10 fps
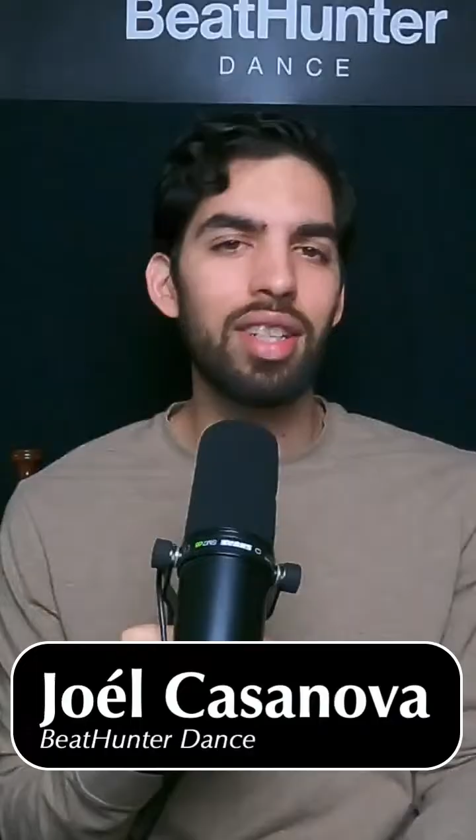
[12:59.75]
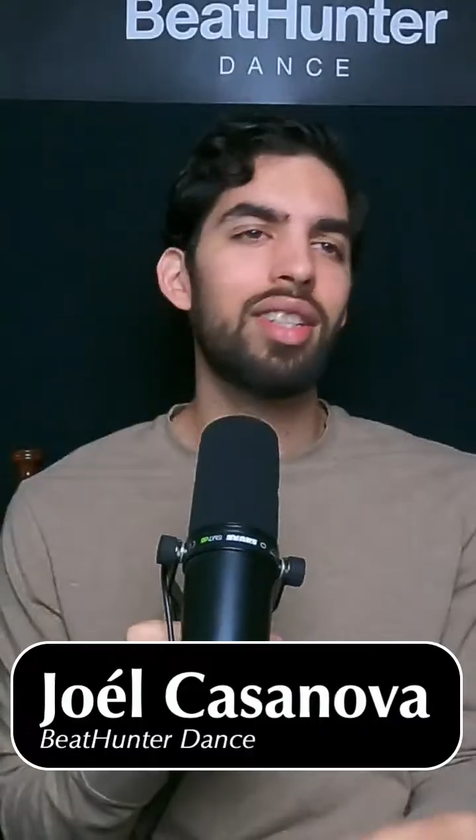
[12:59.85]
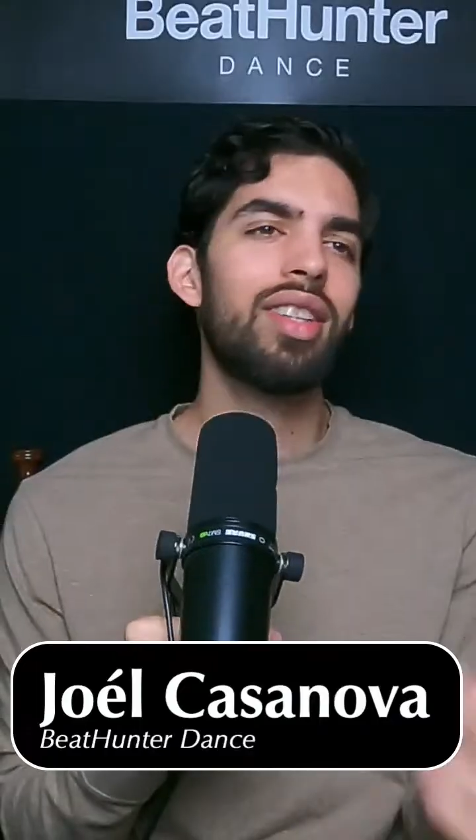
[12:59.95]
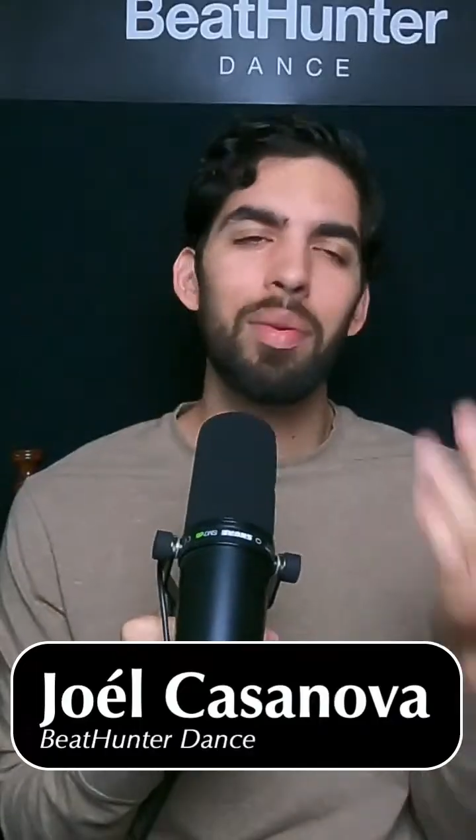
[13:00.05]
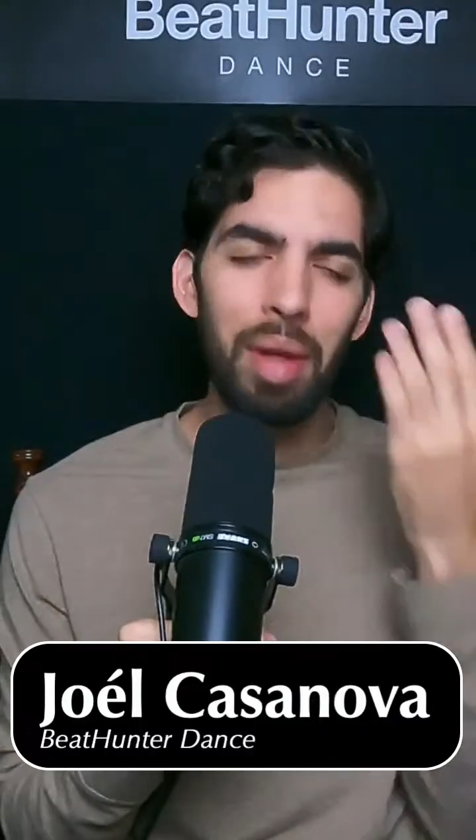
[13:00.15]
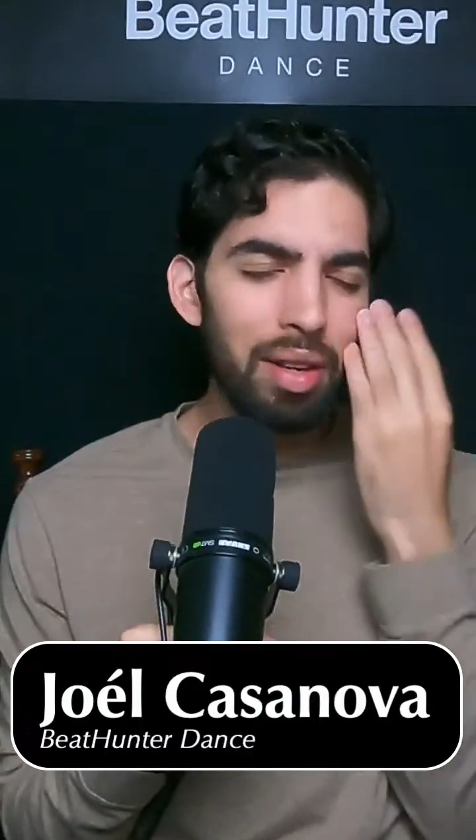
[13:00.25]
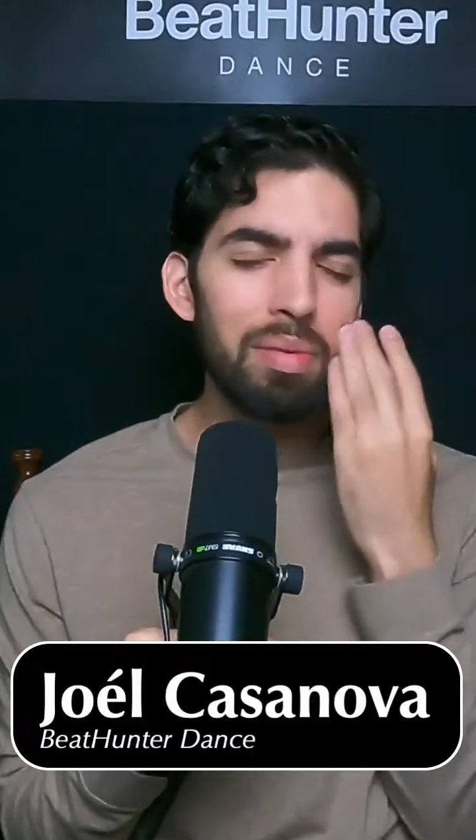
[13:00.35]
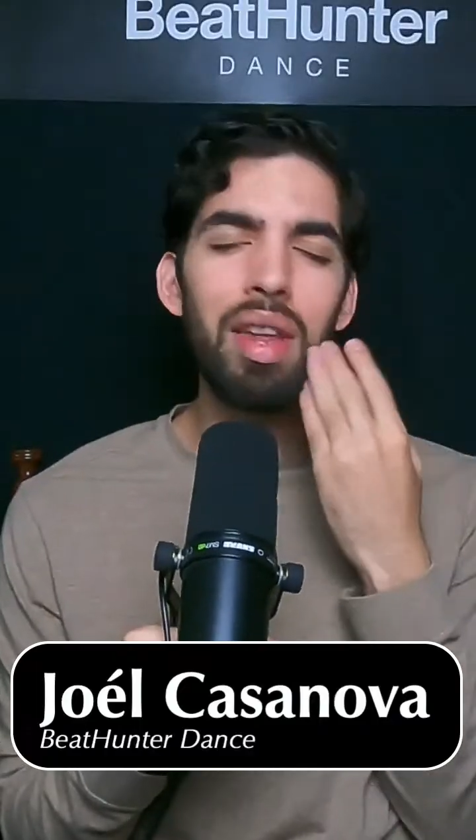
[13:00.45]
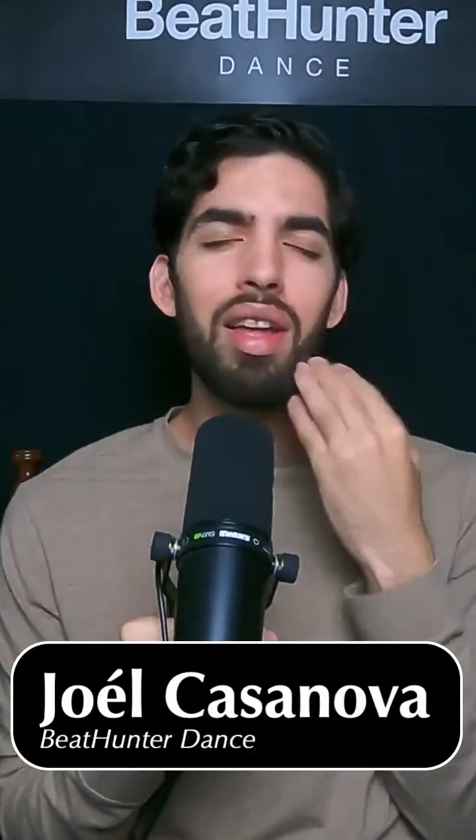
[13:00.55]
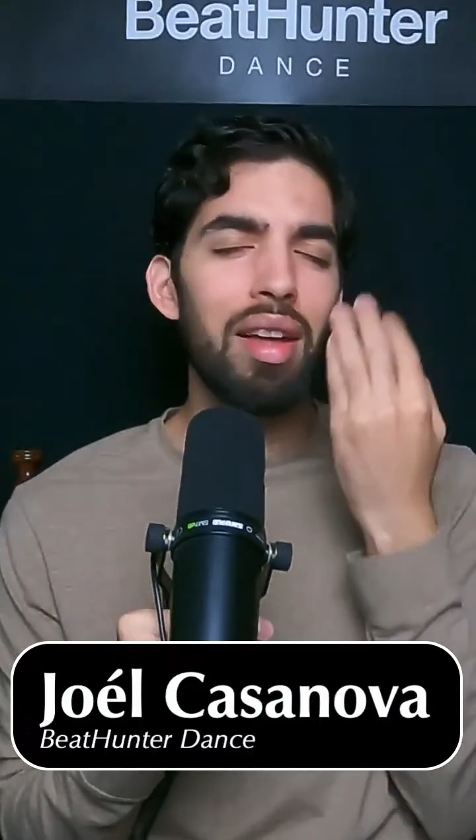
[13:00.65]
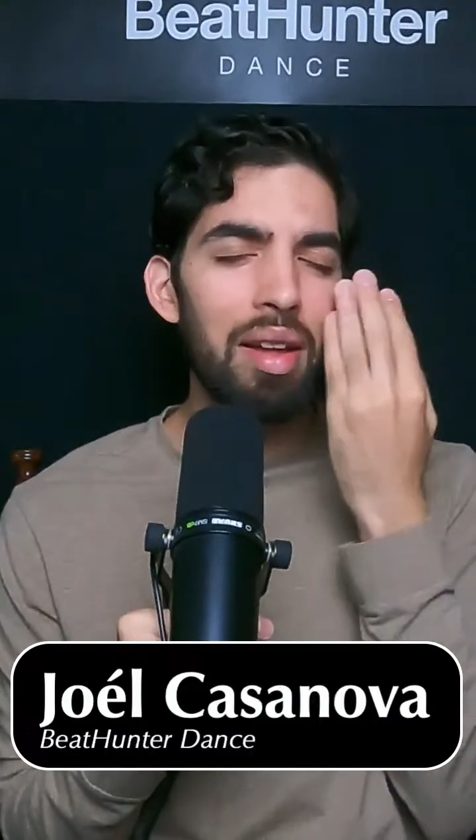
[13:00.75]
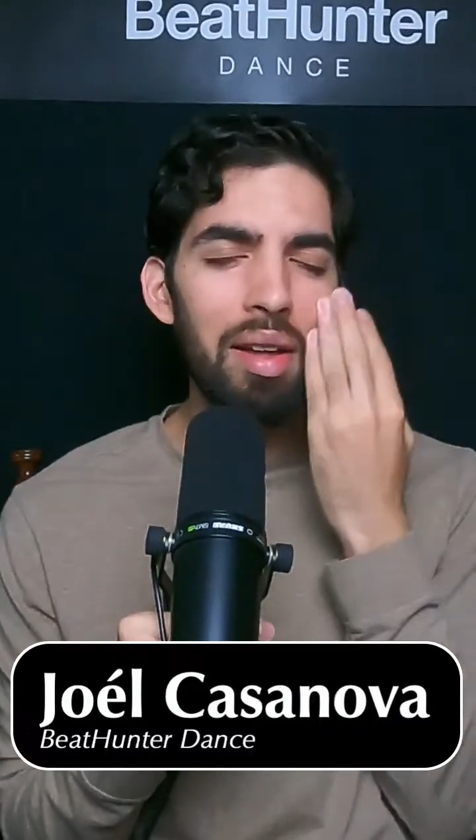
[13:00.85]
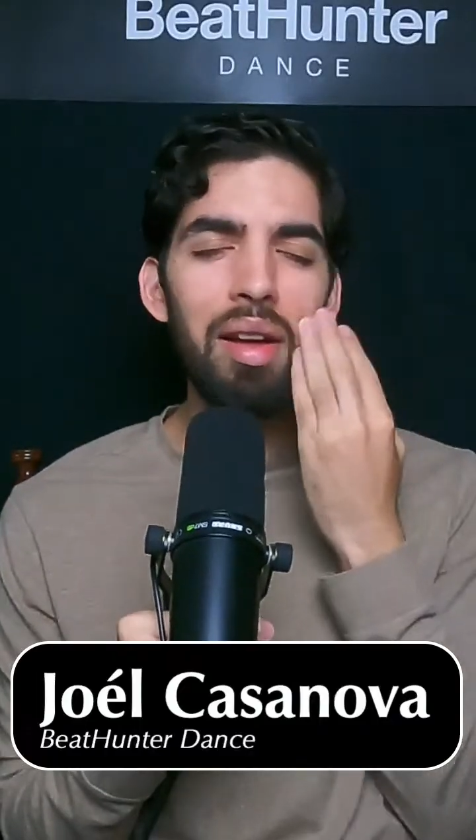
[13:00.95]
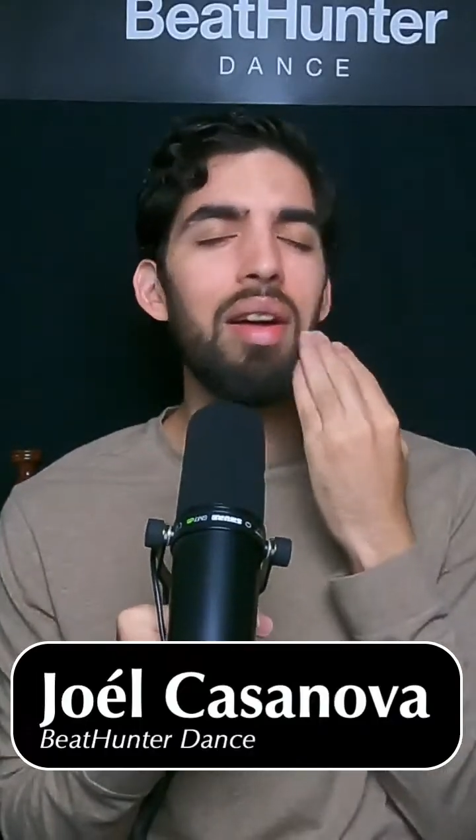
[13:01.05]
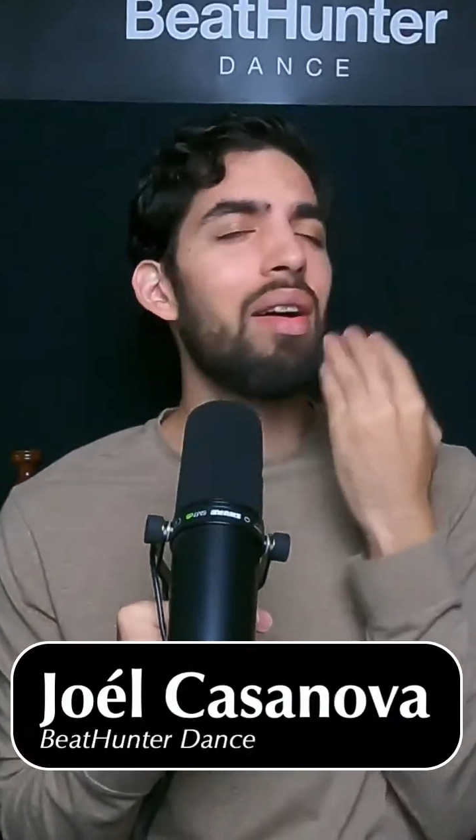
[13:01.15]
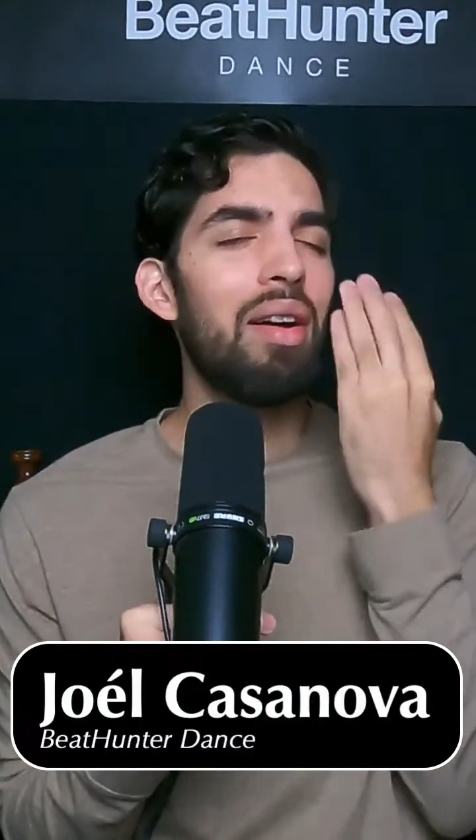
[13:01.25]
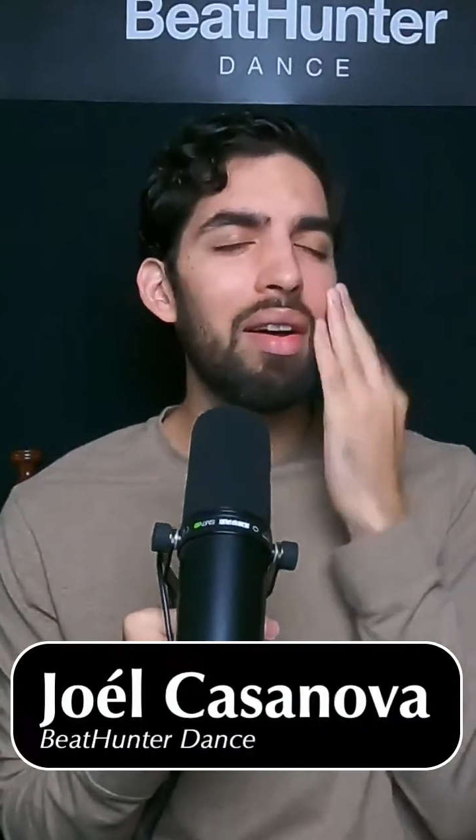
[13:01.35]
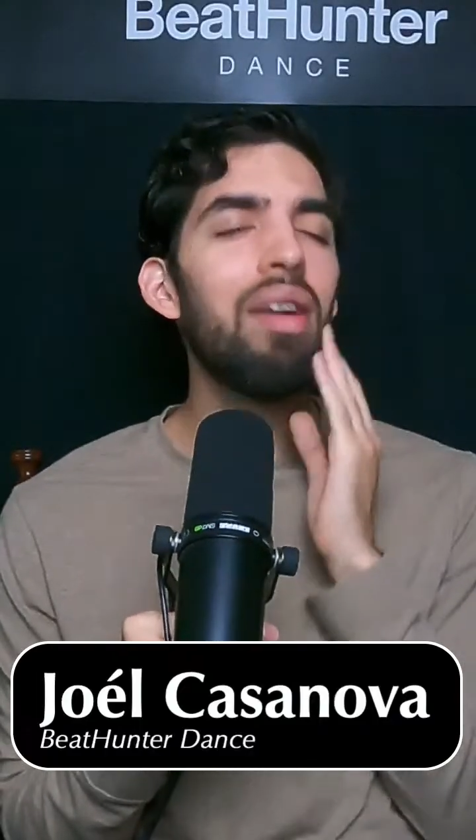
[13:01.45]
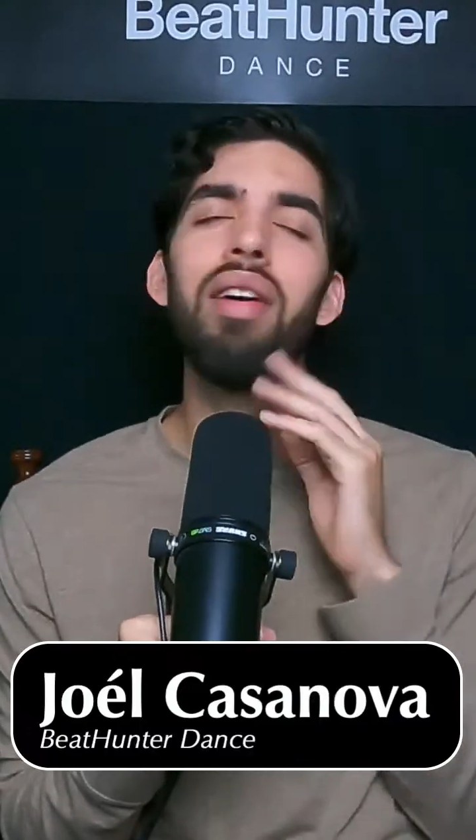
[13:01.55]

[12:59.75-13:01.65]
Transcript: And I'm like, nah.